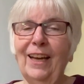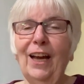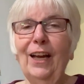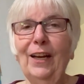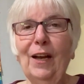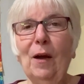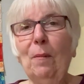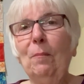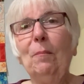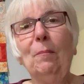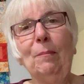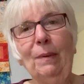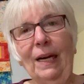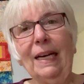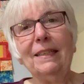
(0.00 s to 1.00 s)

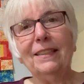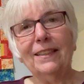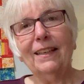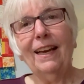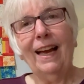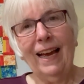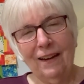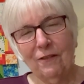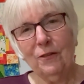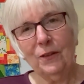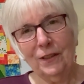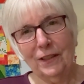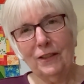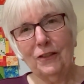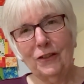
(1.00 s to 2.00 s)
But I've
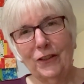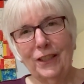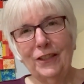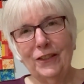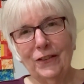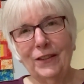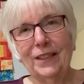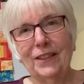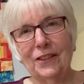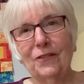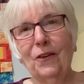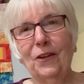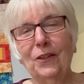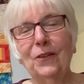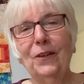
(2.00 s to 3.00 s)
really enjoyed doing this
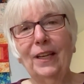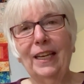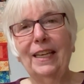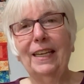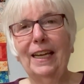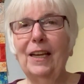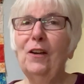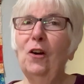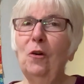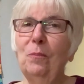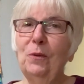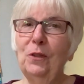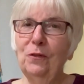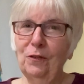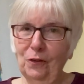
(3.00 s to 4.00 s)
for you, and I hope
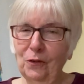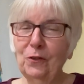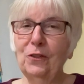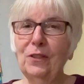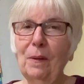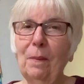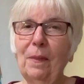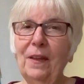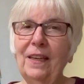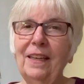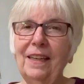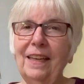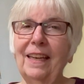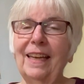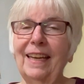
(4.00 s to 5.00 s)
you've learned something
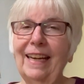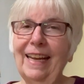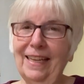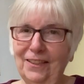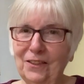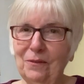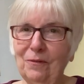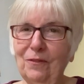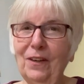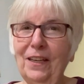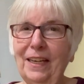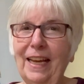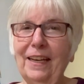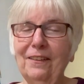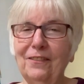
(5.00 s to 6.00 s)
and had some
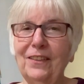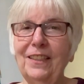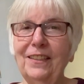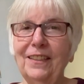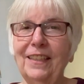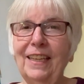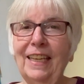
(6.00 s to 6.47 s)
fun out of it.